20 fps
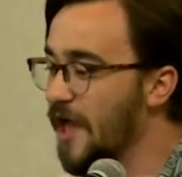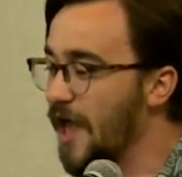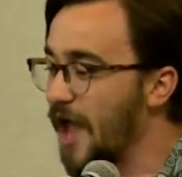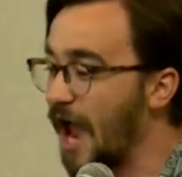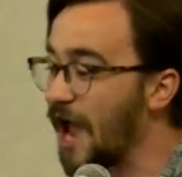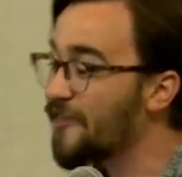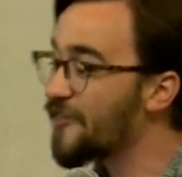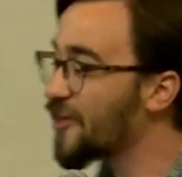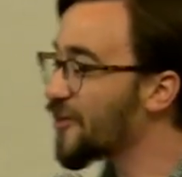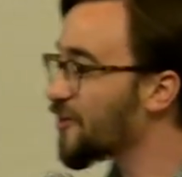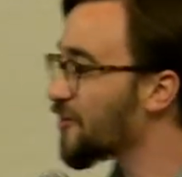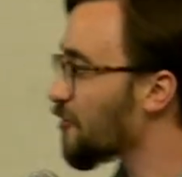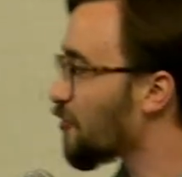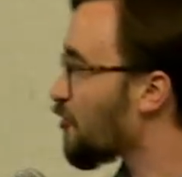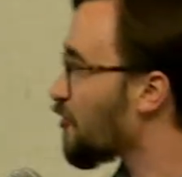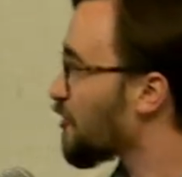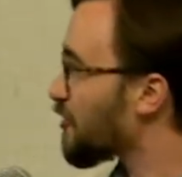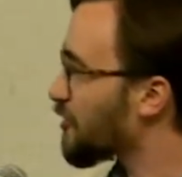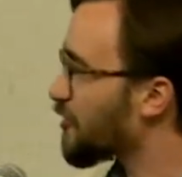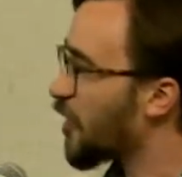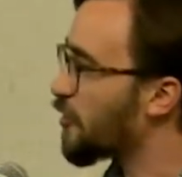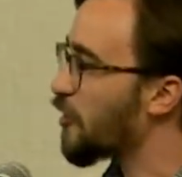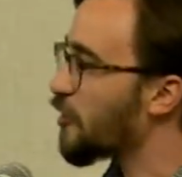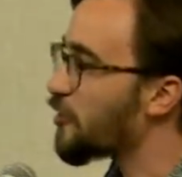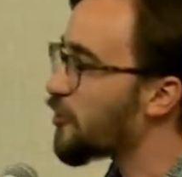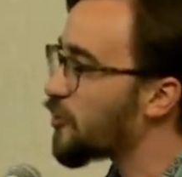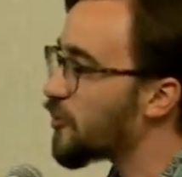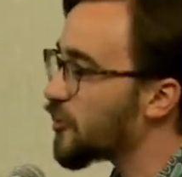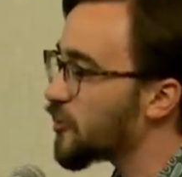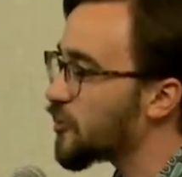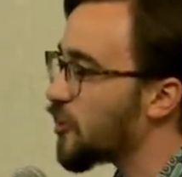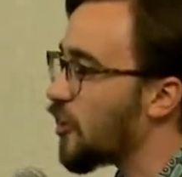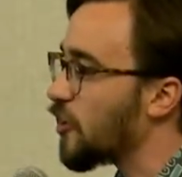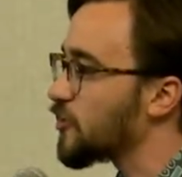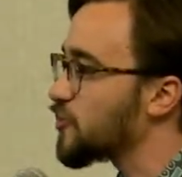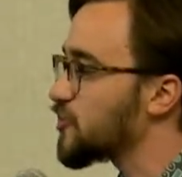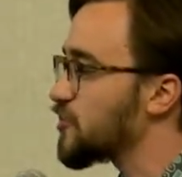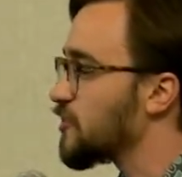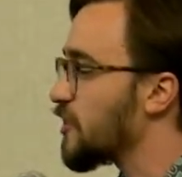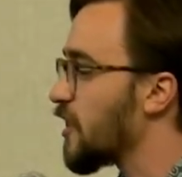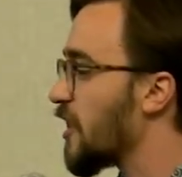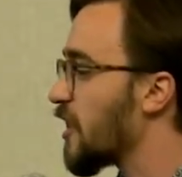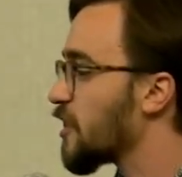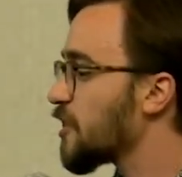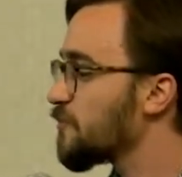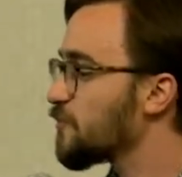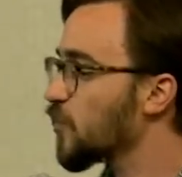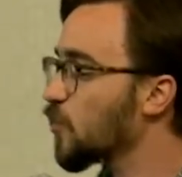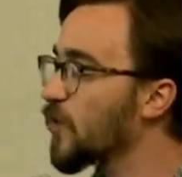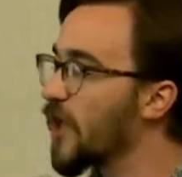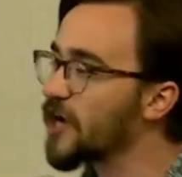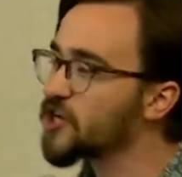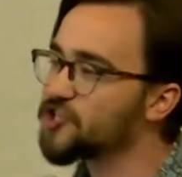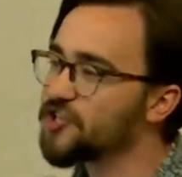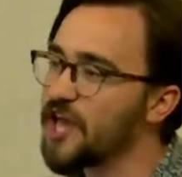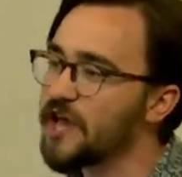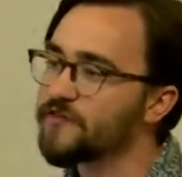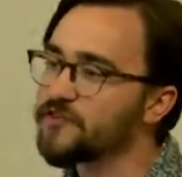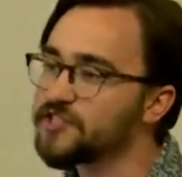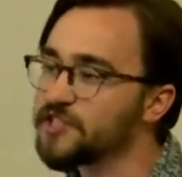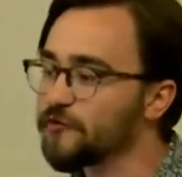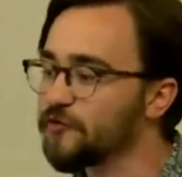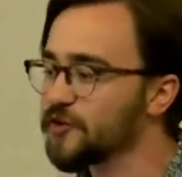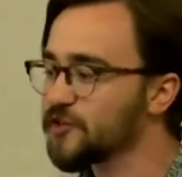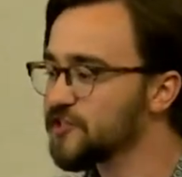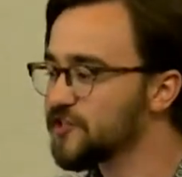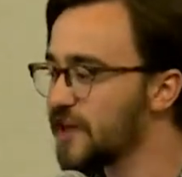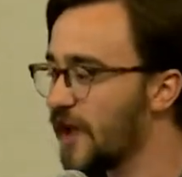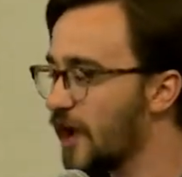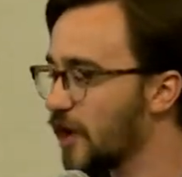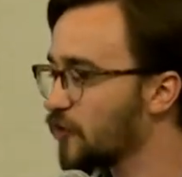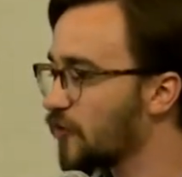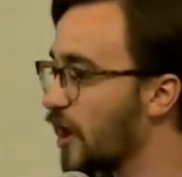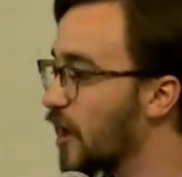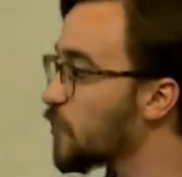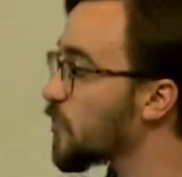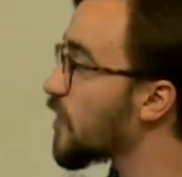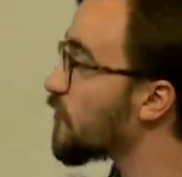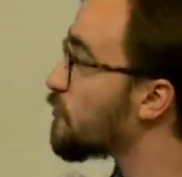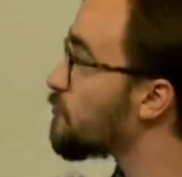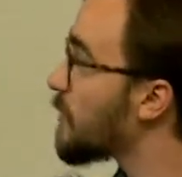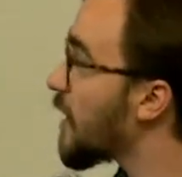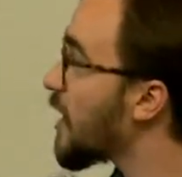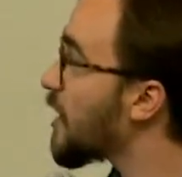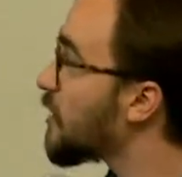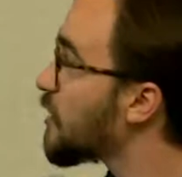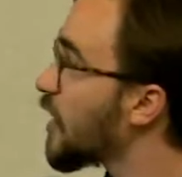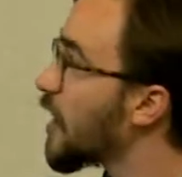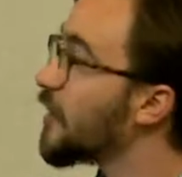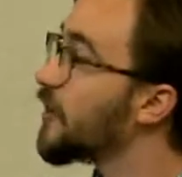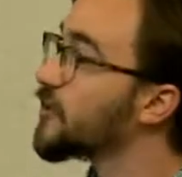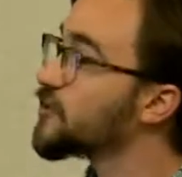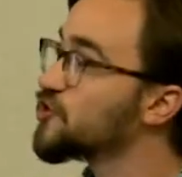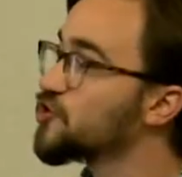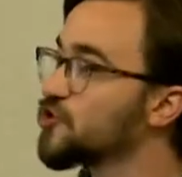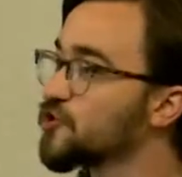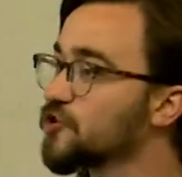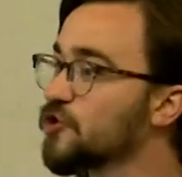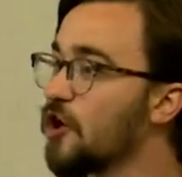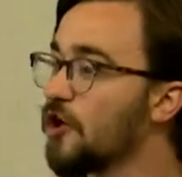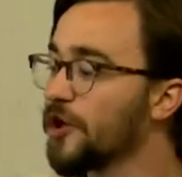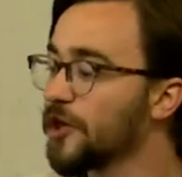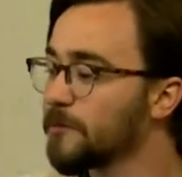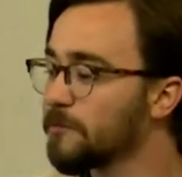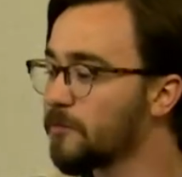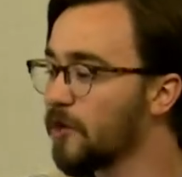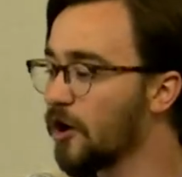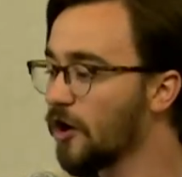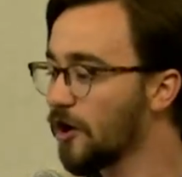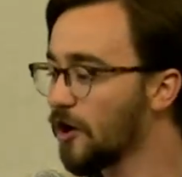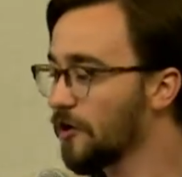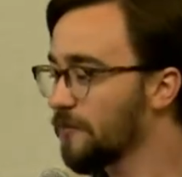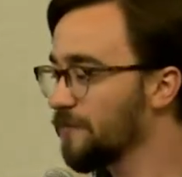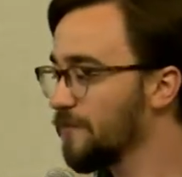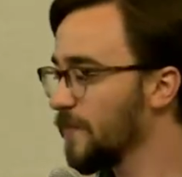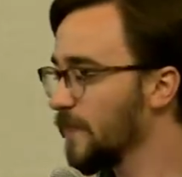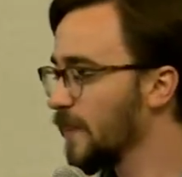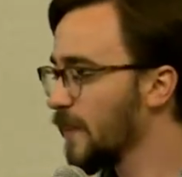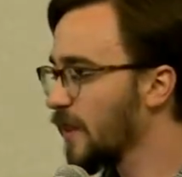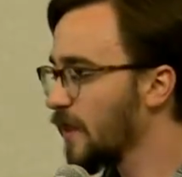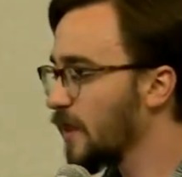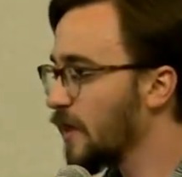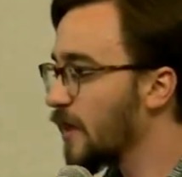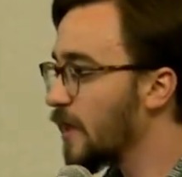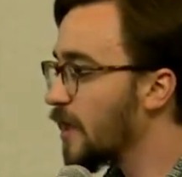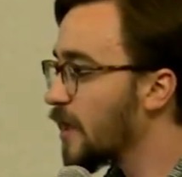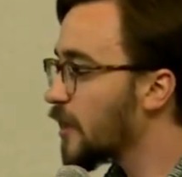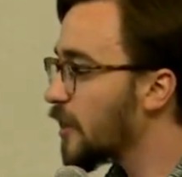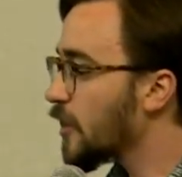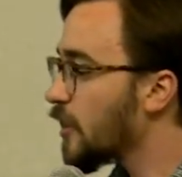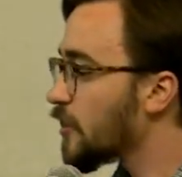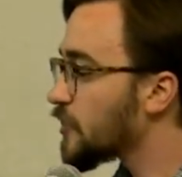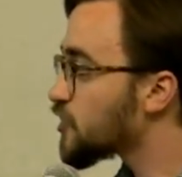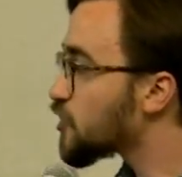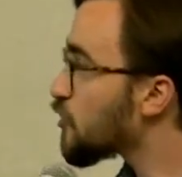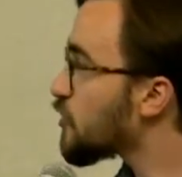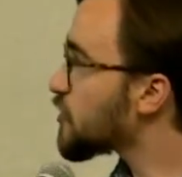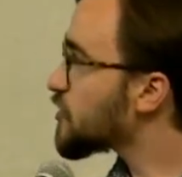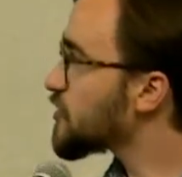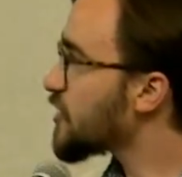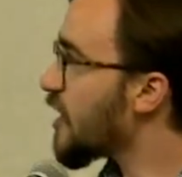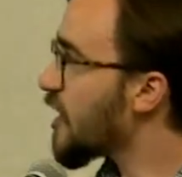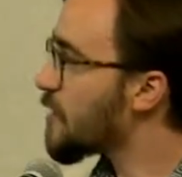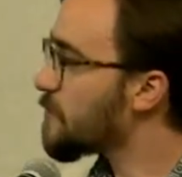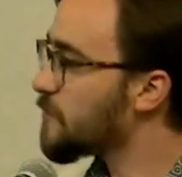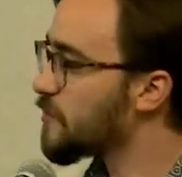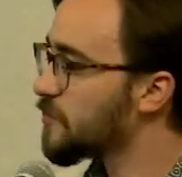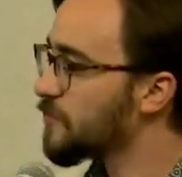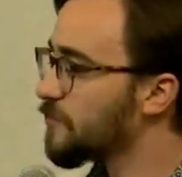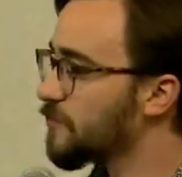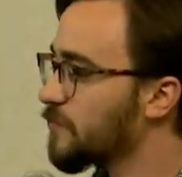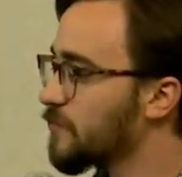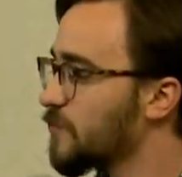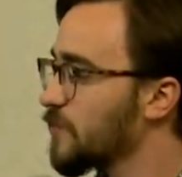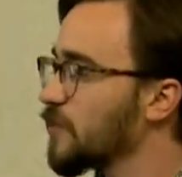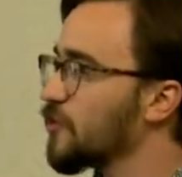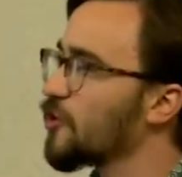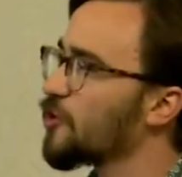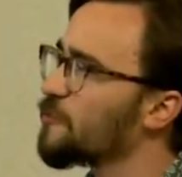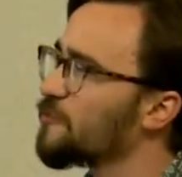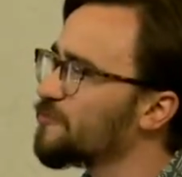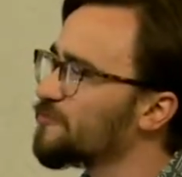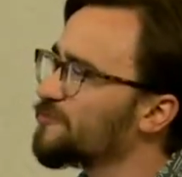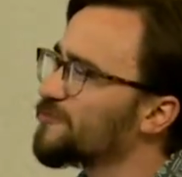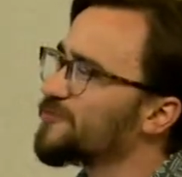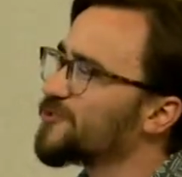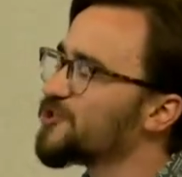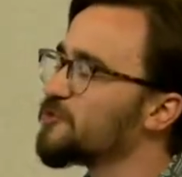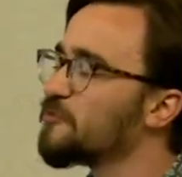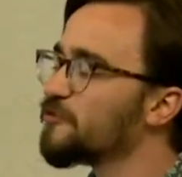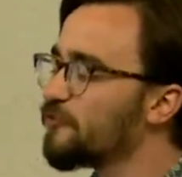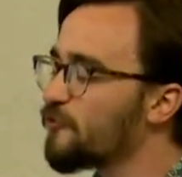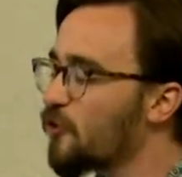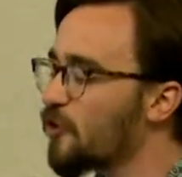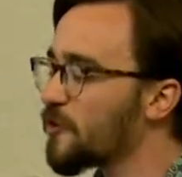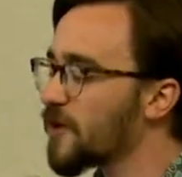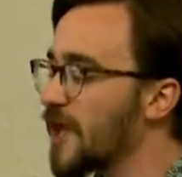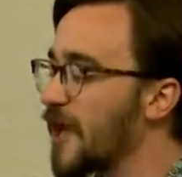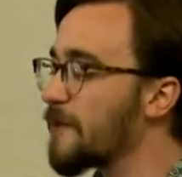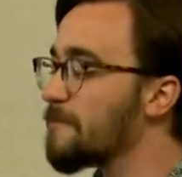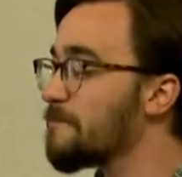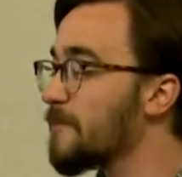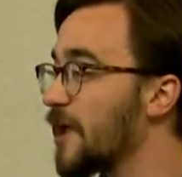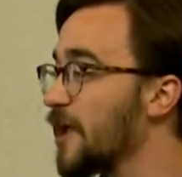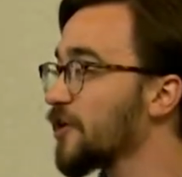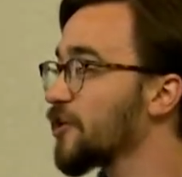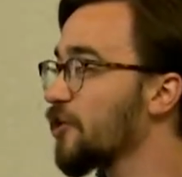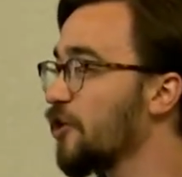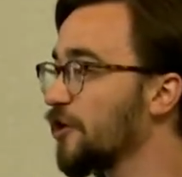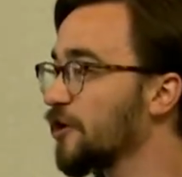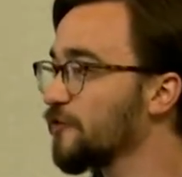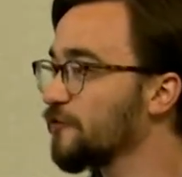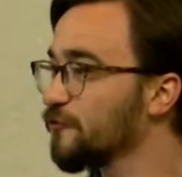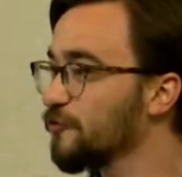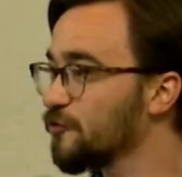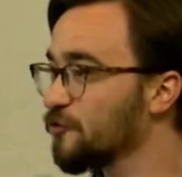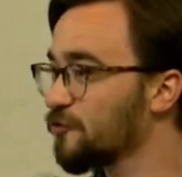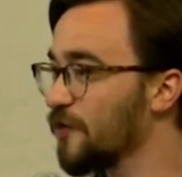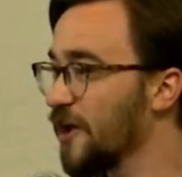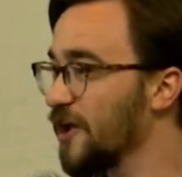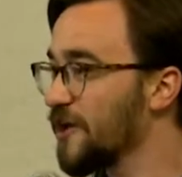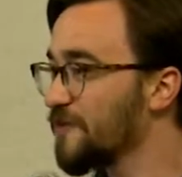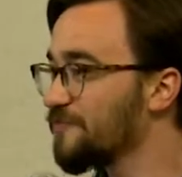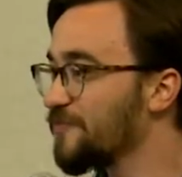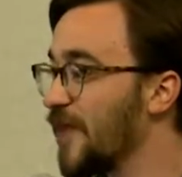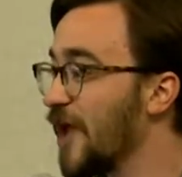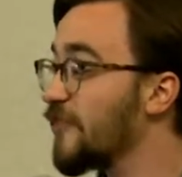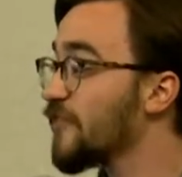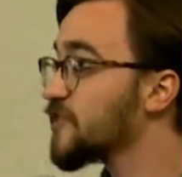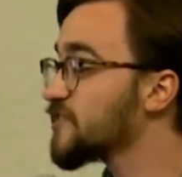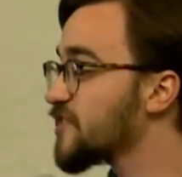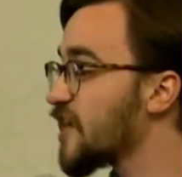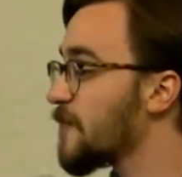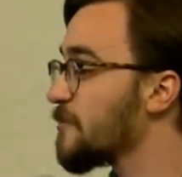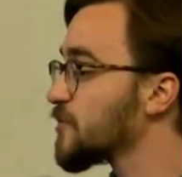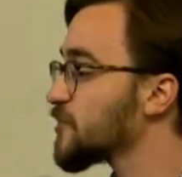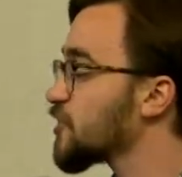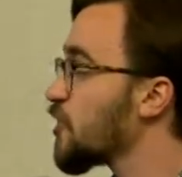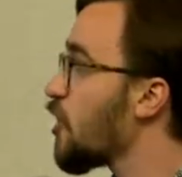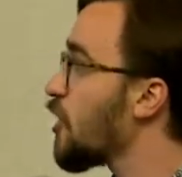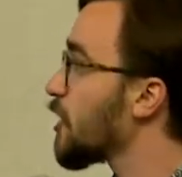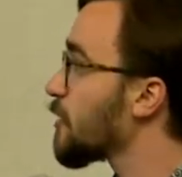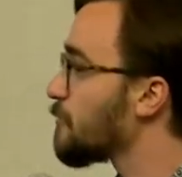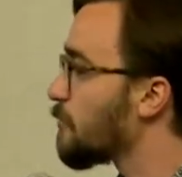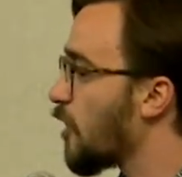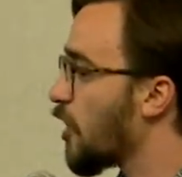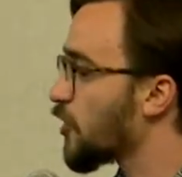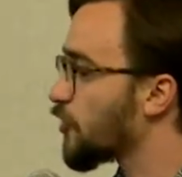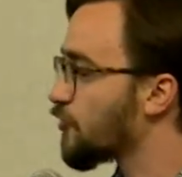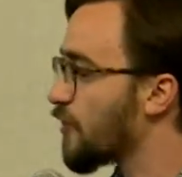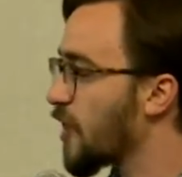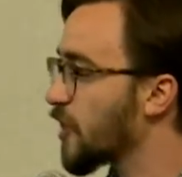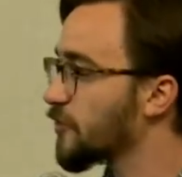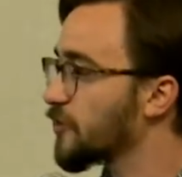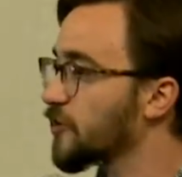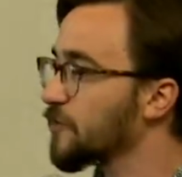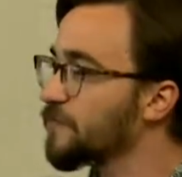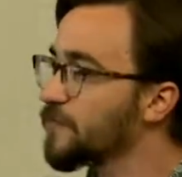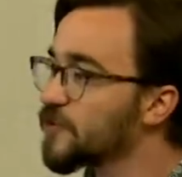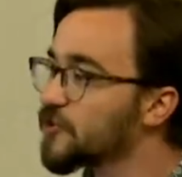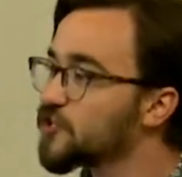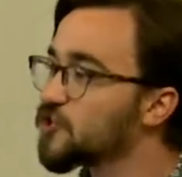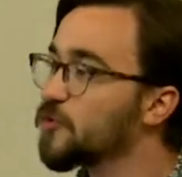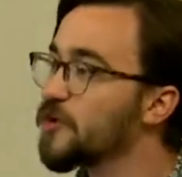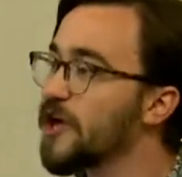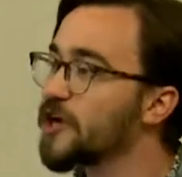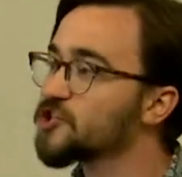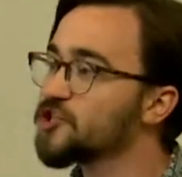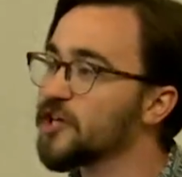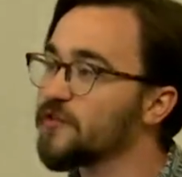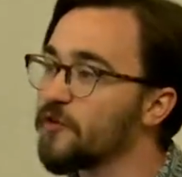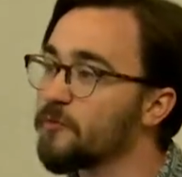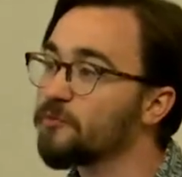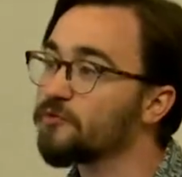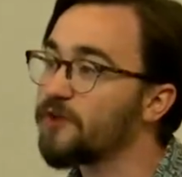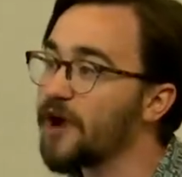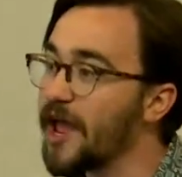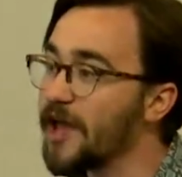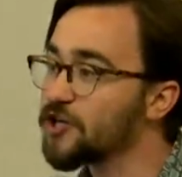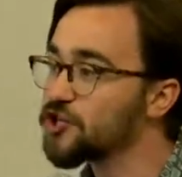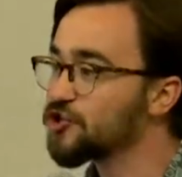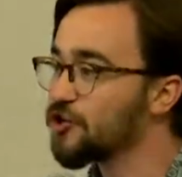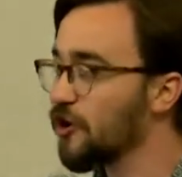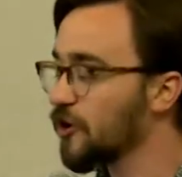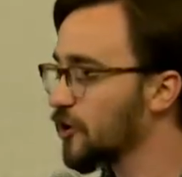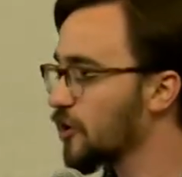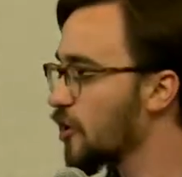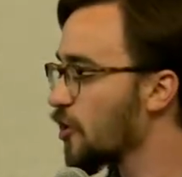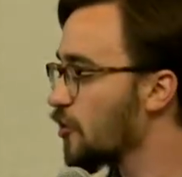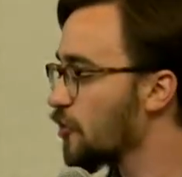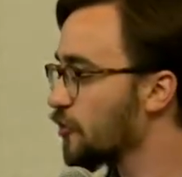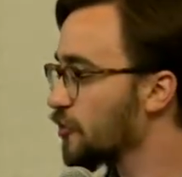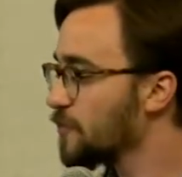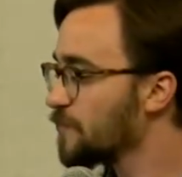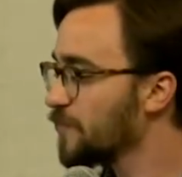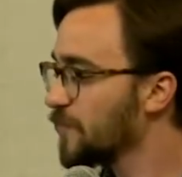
And then on the third call stack, we actually have a different stack, right? We have main, and it's just calling bar. So this time, so before we had main calling foo, right? And this time it's calling bar directly. So we actually have a branch in our code.